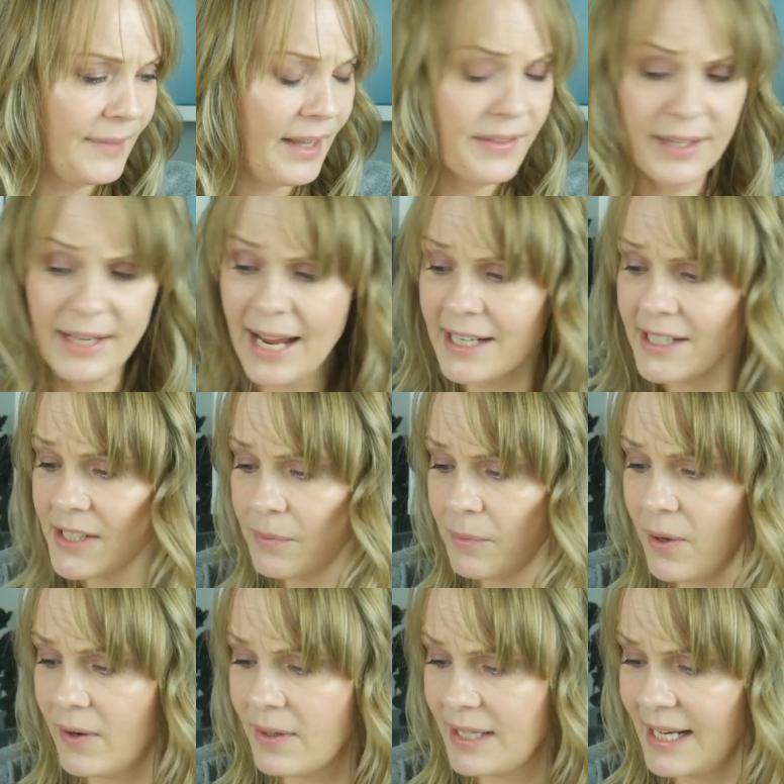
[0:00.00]
next
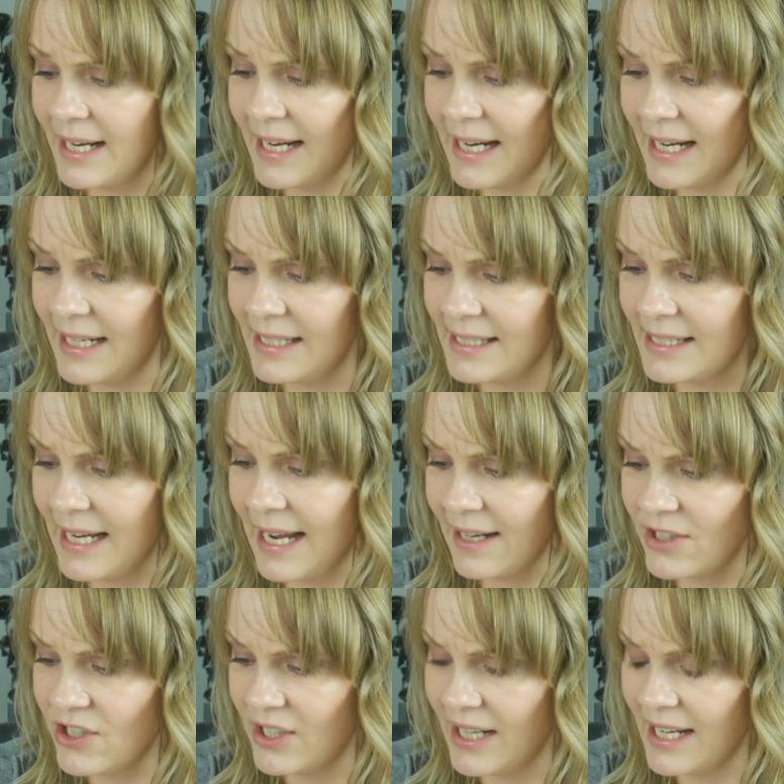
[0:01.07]
one is
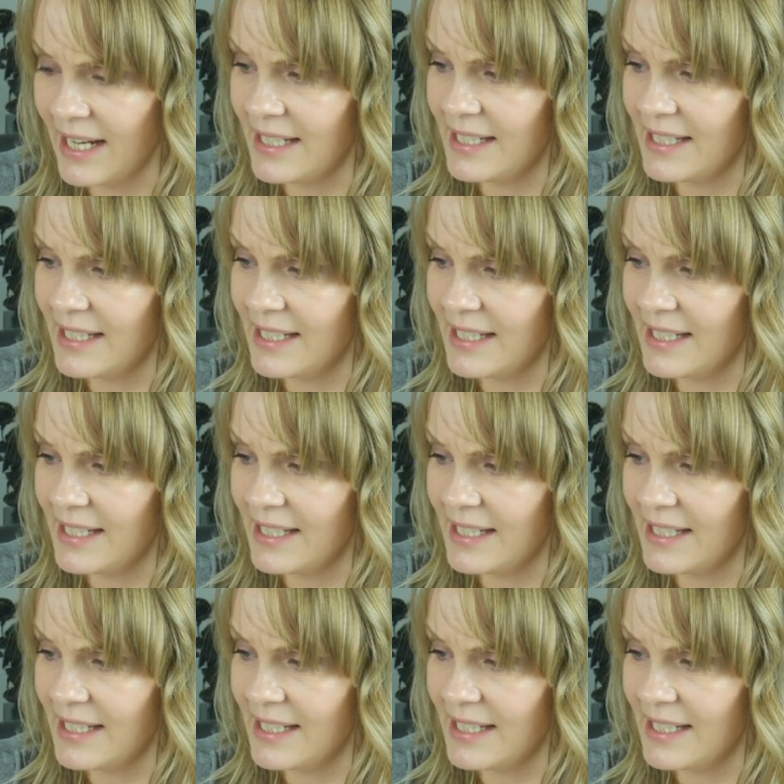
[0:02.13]
actually